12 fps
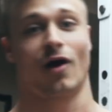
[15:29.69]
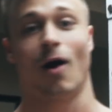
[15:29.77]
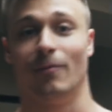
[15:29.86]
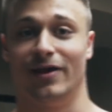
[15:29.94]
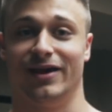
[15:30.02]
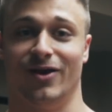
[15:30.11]

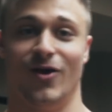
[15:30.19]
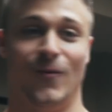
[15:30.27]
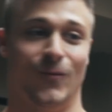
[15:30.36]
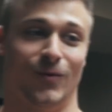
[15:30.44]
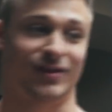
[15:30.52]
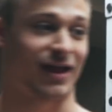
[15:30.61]
Come in
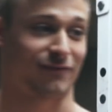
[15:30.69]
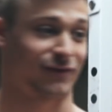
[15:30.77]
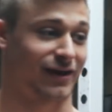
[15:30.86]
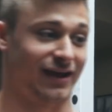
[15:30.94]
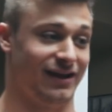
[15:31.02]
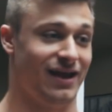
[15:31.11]
with that
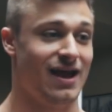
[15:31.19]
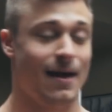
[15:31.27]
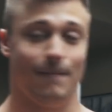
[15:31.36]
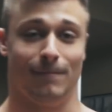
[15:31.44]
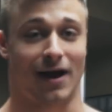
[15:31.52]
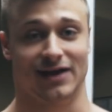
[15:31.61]
freaking
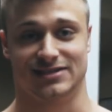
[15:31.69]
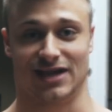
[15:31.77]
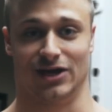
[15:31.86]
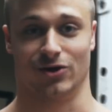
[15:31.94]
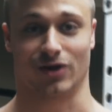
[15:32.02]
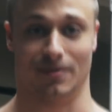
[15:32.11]

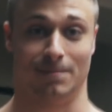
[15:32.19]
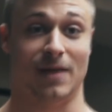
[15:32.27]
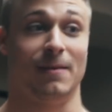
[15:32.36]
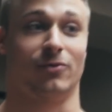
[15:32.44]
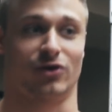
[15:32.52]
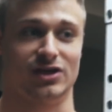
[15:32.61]
mindset. You're gonna
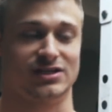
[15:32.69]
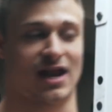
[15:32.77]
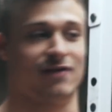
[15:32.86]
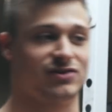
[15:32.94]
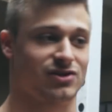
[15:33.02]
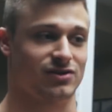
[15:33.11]
increase it
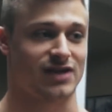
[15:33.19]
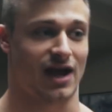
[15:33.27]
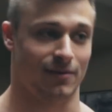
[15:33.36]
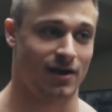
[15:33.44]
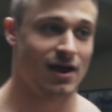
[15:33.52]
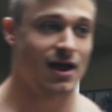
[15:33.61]
every single
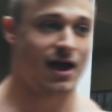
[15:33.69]
time.